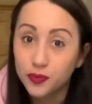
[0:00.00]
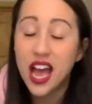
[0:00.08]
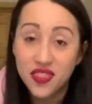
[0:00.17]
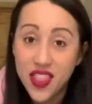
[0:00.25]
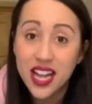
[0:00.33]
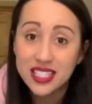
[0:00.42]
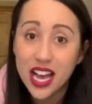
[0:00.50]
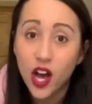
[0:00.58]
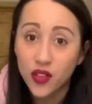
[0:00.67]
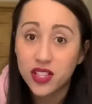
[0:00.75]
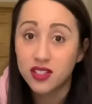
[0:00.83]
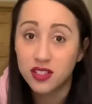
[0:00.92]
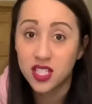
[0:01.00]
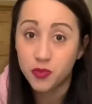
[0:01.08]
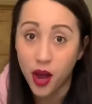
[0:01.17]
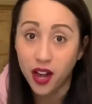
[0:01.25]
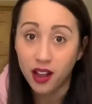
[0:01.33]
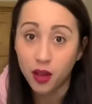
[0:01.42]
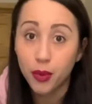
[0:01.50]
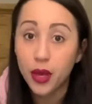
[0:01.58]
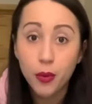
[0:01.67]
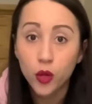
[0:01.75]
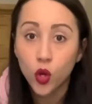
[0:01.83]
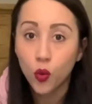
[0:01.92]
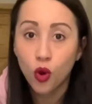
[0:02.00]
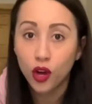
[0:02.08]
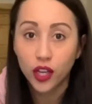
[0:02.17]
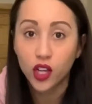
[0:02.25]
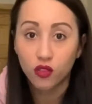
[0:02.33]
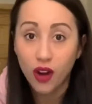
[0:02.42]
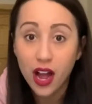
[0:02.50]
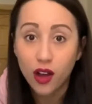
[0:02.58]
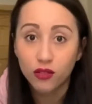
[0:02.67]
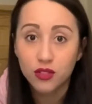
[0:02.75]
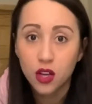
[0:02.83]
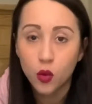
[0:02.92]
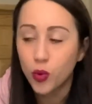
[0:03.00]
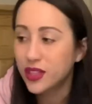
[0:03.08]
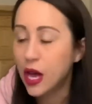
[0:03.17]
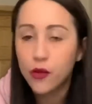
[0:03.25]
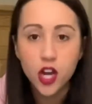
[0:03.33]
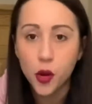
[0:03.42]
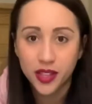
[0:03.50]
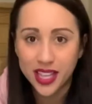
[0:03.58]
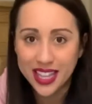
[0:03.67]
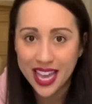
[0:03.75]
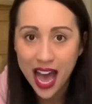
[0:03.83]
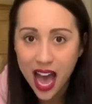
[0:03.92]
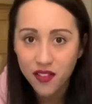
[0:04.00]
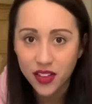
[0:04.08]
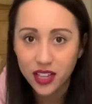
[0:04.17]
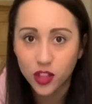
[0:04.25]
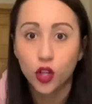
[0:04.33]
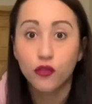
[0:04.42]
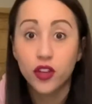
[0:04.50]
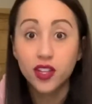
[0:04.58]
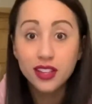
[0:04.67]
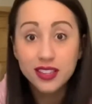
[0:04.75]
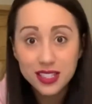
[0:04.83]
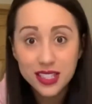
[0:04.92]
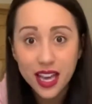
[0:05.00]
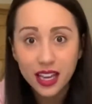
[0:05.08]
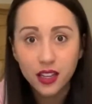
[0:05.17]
And that's how this is spreading. People are walking around without knowing that they have it. They're feeling sick.